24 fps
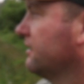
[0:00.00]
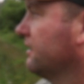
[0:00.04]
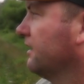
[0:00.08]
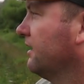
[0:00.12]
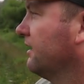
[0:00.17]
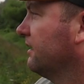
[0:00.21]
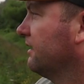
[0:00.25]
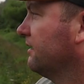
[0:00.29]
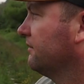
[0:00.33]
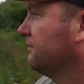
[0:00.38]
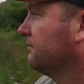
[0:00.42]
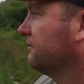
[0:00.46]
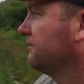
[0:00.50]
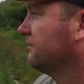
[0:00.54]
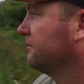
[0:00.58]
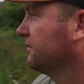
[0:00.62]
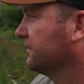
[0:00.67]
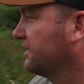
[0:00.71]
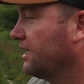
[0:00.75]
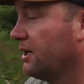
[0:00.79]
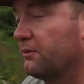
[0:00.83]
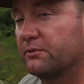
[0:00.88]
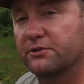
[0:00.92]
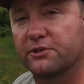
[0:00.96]

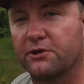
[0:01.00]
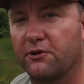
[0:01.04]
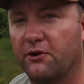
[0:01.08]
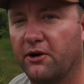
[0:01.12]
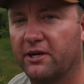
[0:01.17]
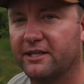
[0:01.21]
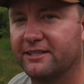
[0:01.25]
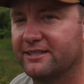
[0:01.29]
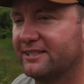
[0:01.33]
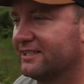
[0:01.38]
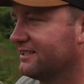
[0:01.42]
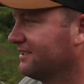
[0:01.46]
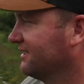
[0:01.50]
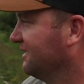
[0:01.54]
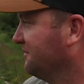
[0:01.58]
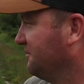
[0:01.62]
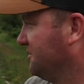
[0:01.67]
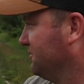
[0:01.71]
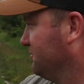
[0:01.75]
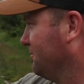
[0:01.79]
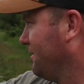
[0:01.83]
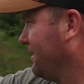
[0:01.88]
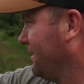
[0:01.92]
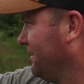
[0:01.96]
But that was crazy.
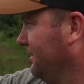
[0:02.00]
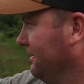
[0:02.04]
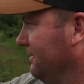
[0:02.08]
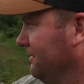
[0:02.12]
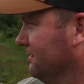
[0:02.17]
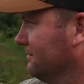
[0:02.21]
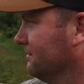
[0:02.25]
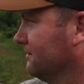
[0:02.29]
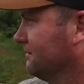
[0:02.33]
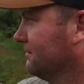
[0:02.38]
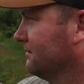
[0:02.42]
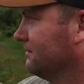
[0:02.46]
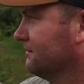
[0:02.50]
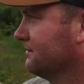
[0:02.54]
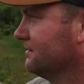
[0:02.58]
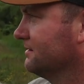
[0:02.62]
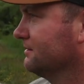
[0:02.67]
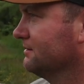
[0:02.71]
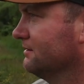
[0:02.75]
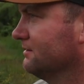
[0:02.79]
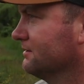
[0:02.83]
He's right here, just a